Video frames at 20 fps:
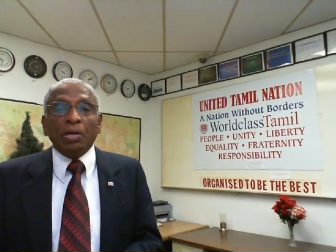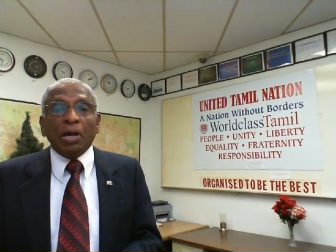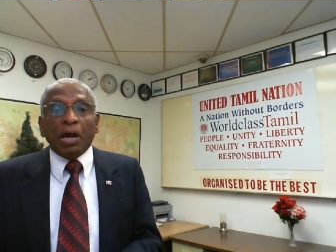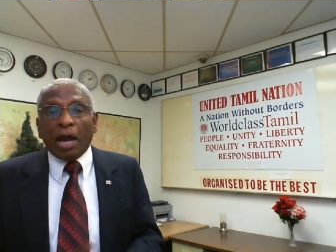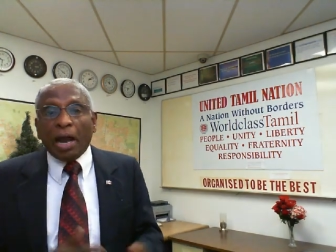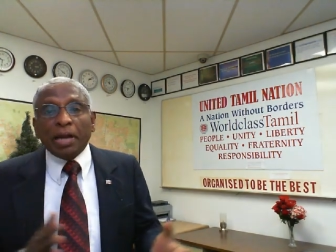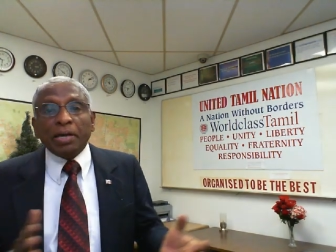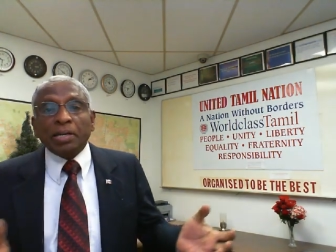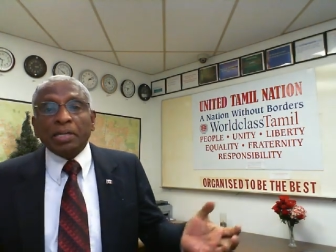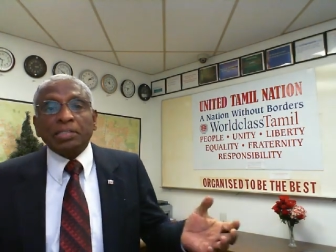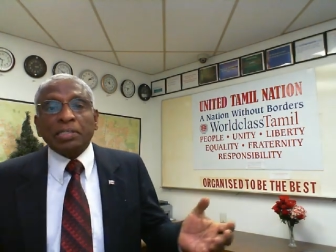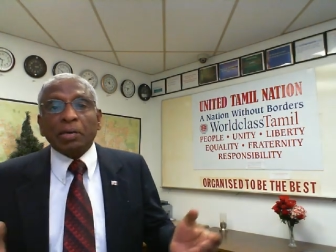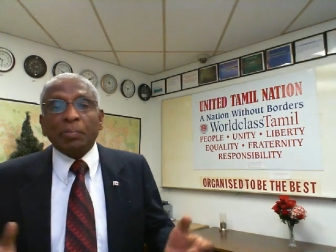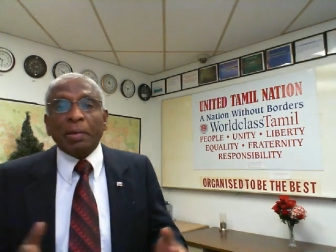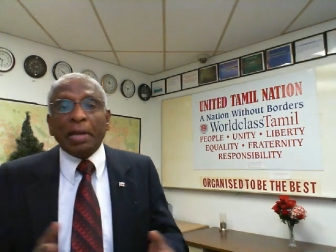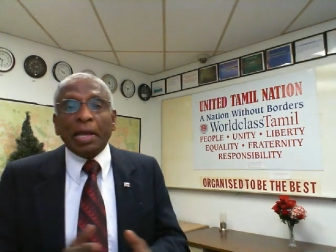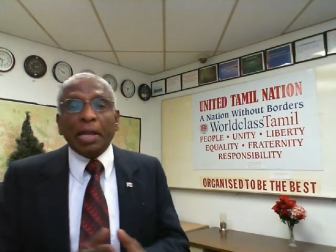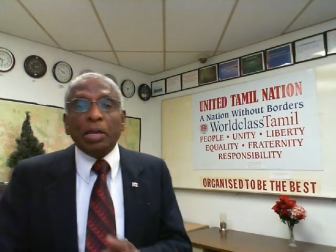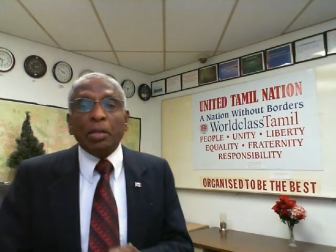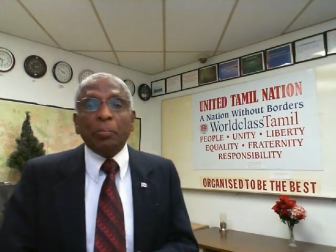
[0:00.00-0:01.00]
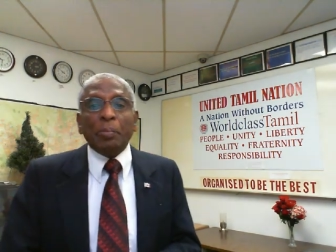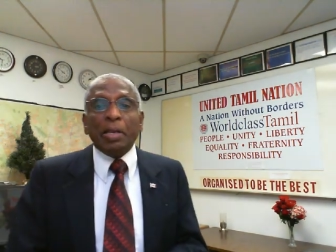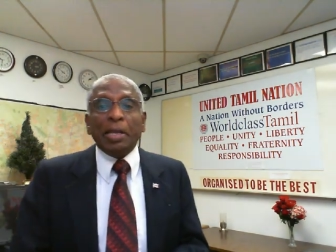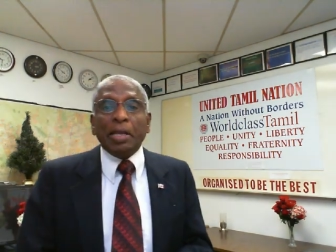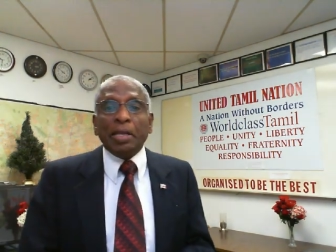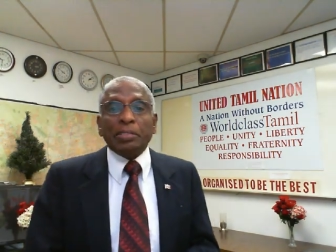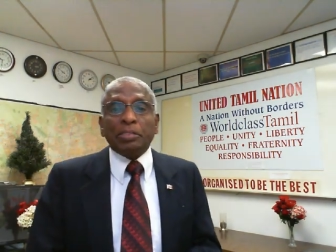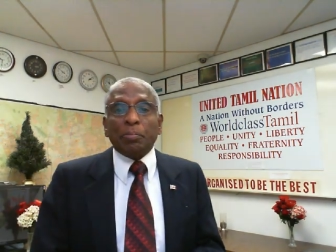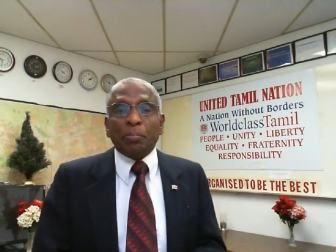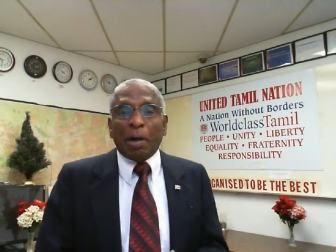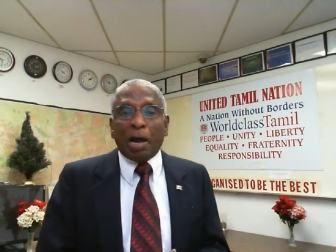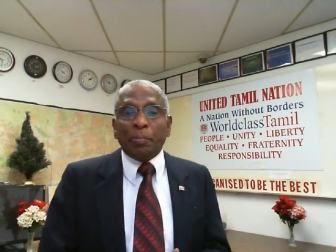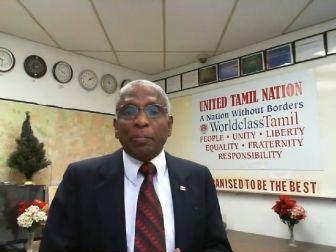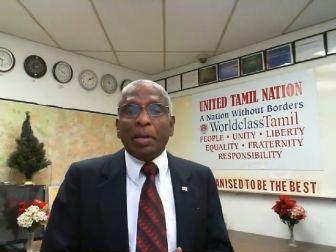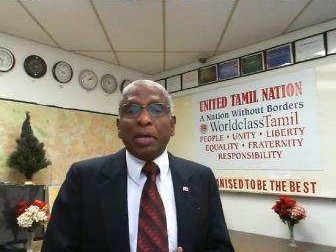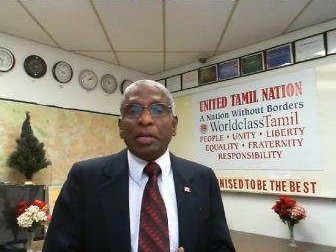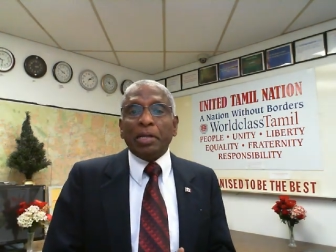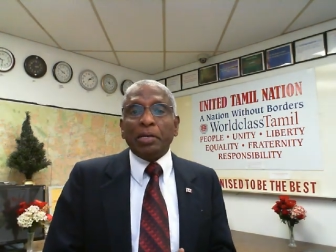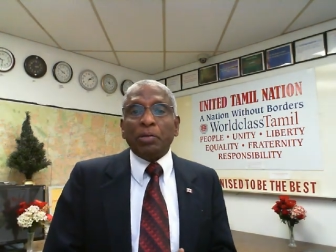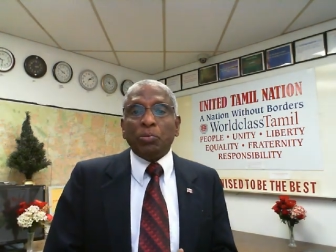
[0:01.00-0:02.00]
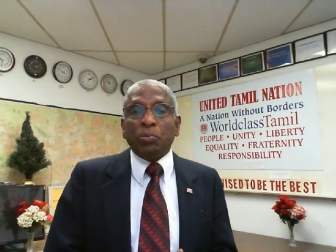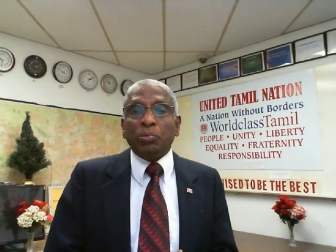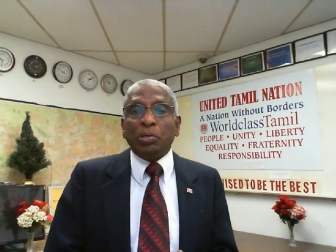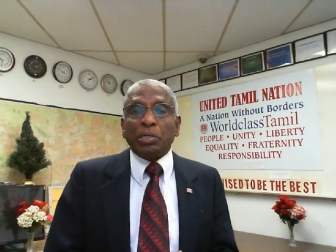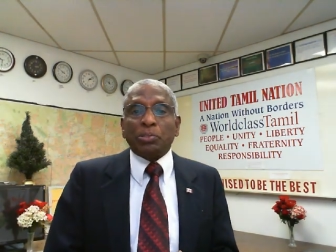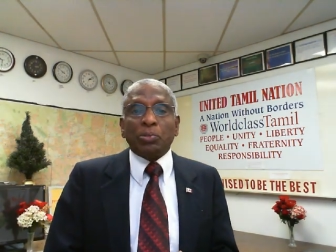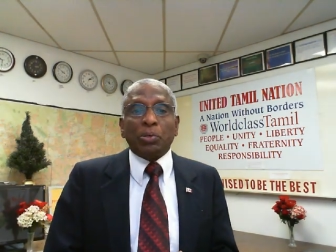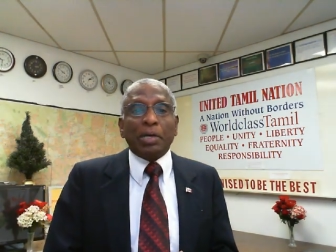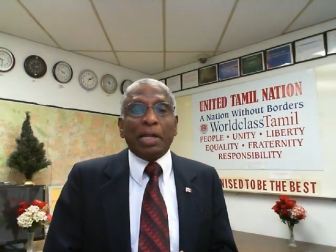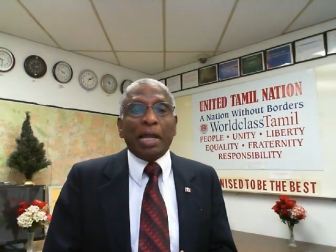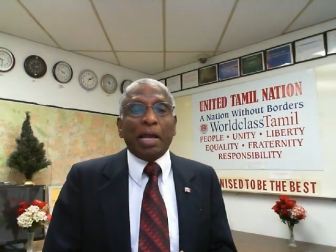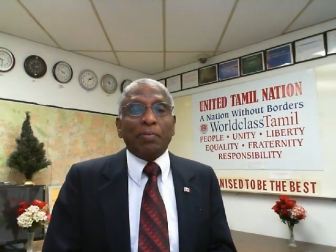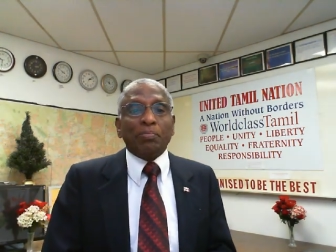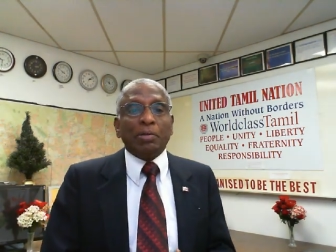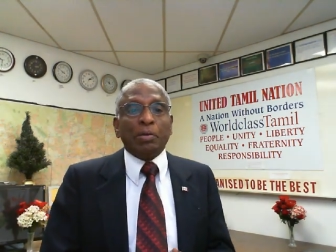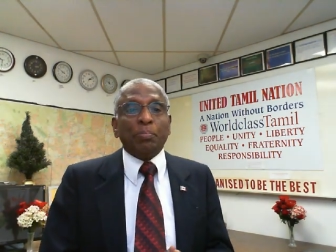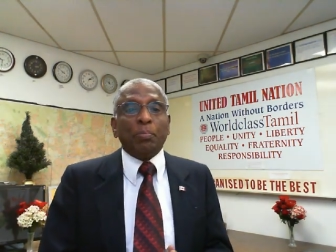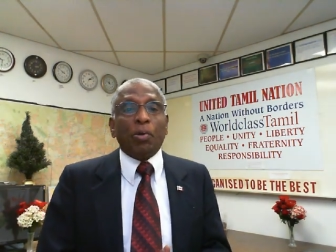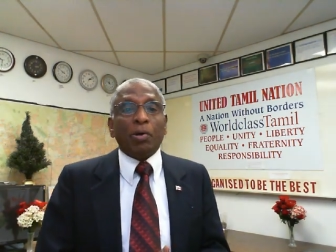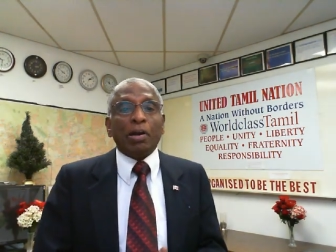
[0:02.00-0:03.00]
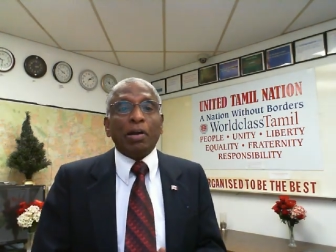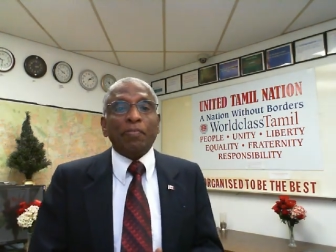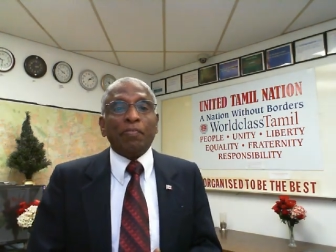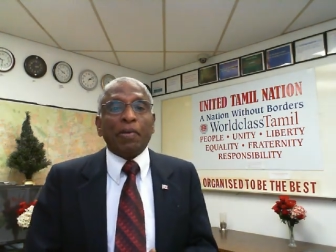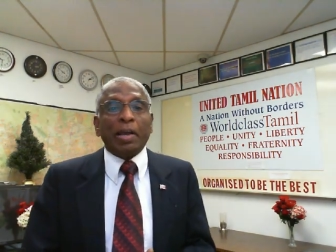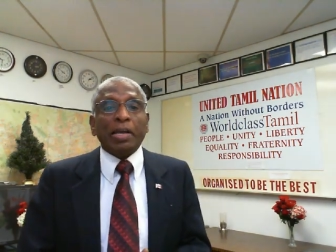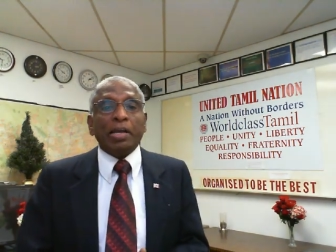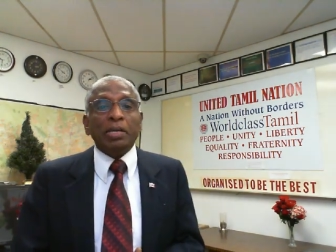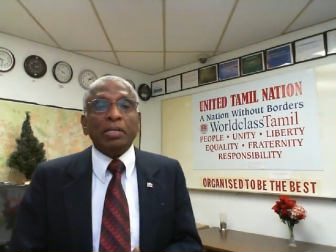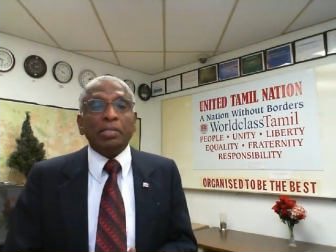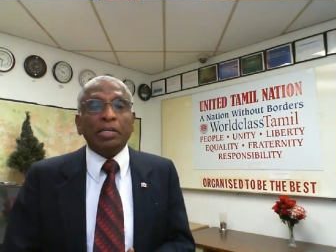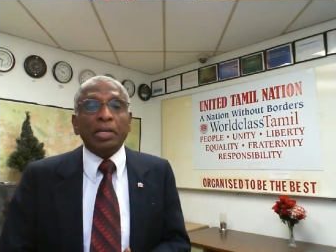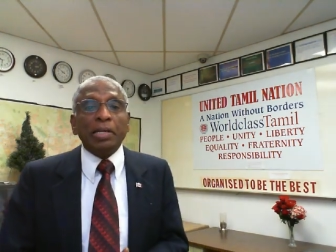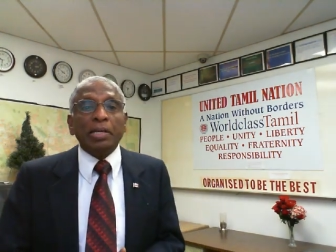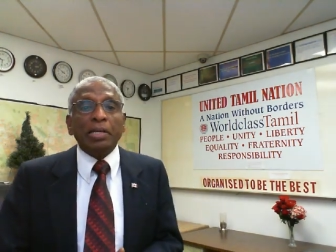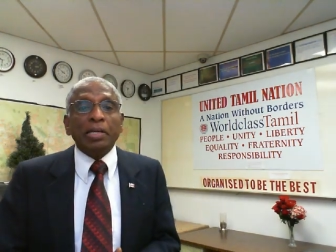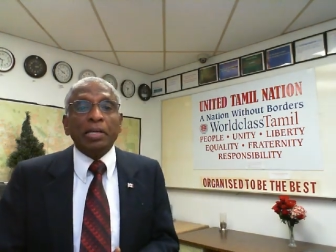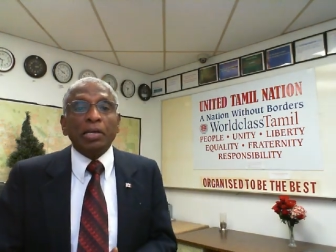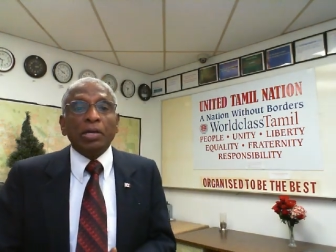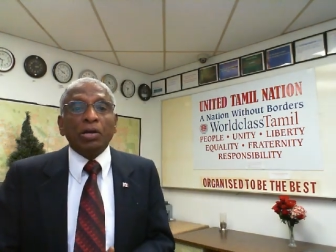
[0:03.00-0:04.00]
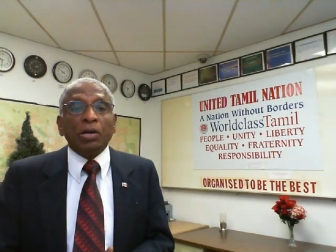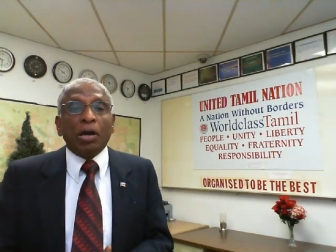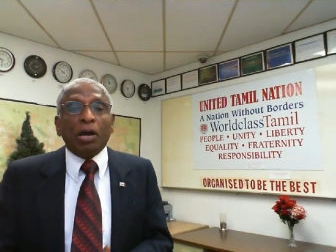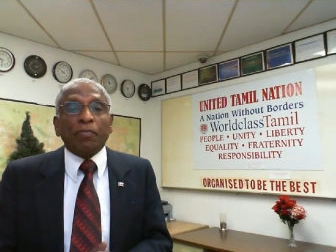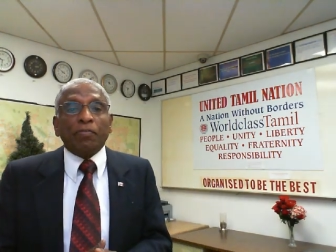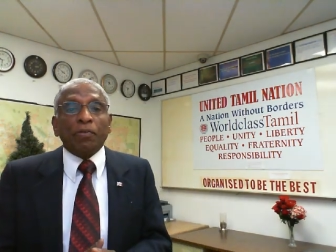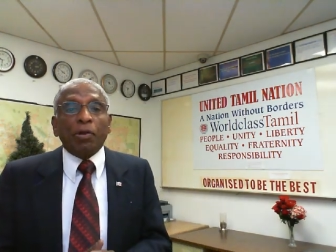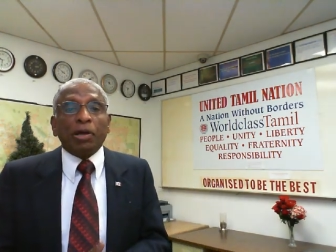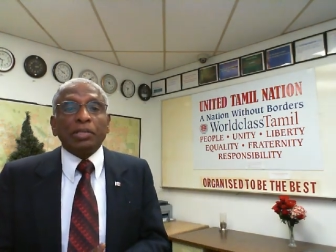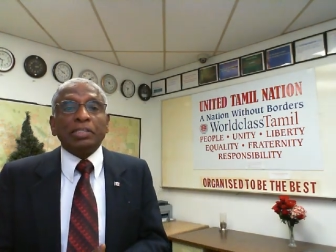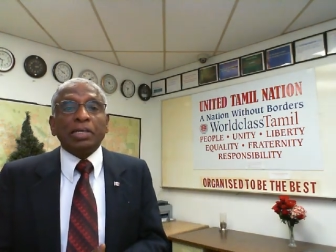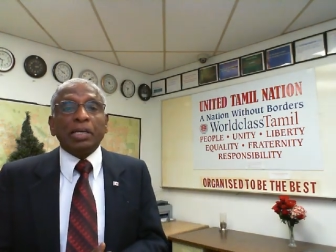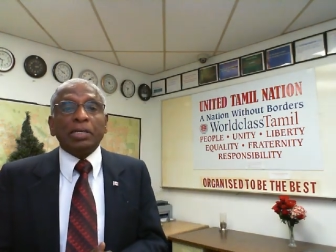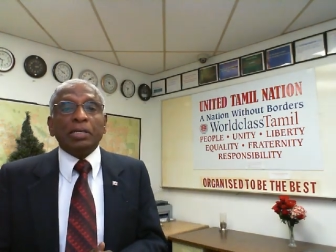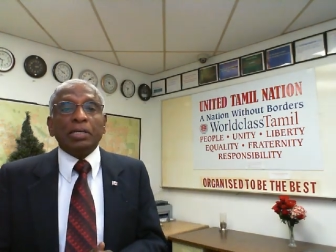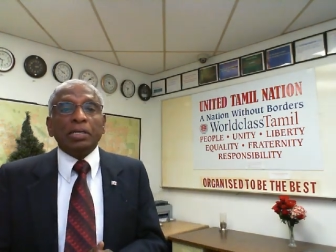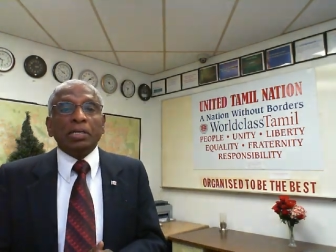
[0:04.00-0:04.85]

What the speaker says: Unreasonable enemy is a barbarian who does not have the moral faculty of logic